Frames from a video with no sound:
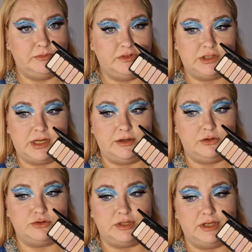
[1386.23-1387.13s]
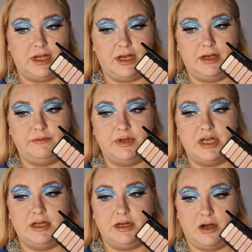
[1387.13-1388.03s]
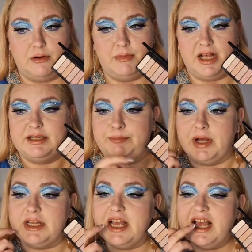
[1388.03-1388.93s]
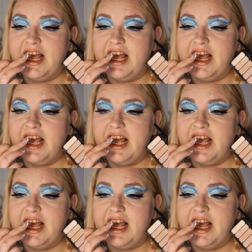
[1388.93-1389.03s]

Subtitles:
shadows that are matte but